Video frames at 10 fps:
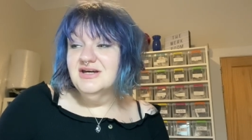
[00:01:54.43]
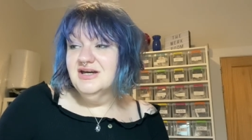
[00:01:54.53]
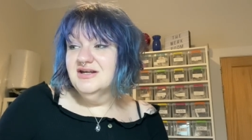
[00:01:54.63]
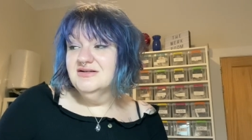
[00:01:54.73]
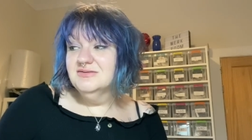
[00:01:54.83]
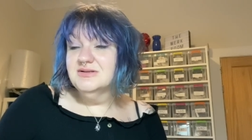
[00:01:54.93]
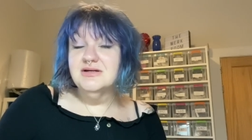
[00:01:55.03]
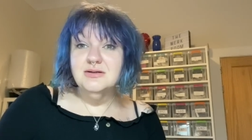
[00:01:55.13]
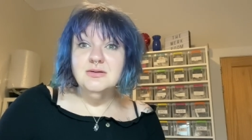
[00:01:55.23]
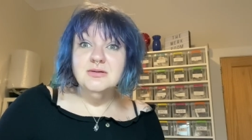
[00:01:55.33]
and I was
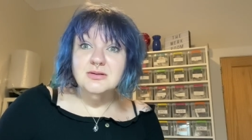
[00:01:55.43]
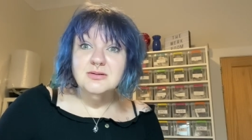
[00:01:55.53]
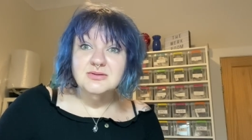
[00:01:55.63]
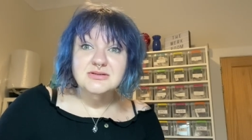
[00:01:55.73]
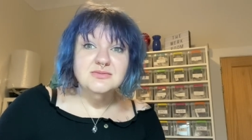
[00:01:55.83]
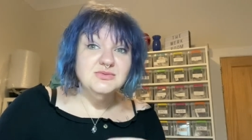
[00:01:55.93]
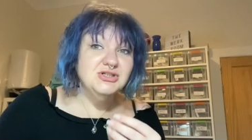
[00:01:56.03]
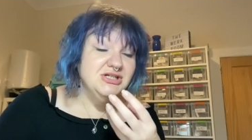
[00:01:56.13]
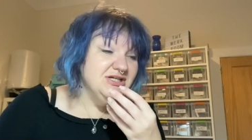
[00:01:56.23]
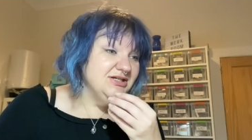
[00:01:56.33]
like, oh, and some
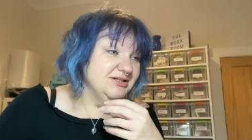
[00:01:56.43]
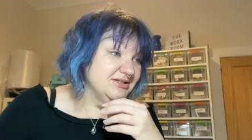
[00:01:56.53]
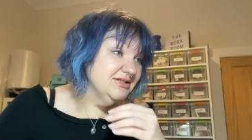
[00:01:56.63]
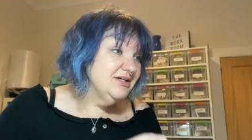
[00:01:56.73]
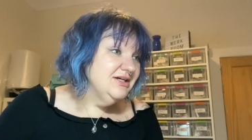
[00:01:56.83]
cheese